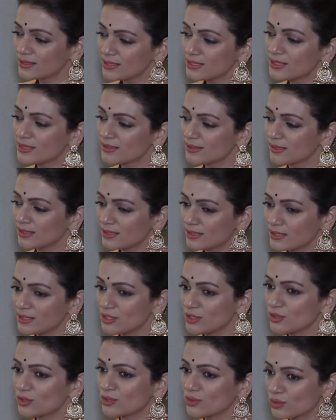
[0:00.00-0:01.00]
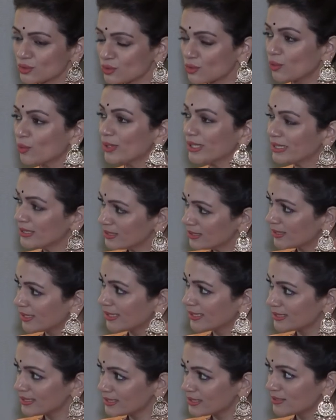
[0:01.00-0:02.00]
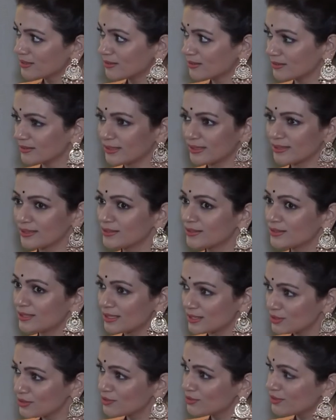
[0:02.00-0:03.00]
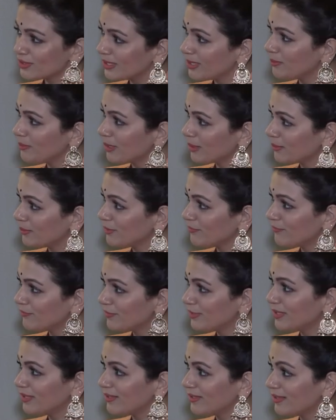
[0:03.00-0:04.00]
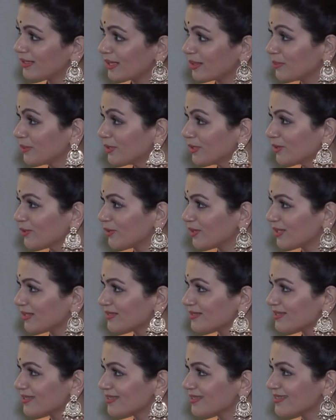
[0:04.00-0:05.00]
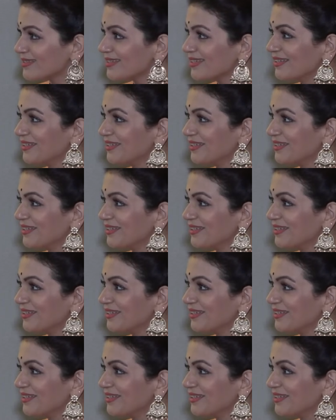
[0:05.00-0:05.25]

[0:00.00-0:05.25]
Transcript: is so Indianized here that it doesn't really make me feel that I'm in the United States.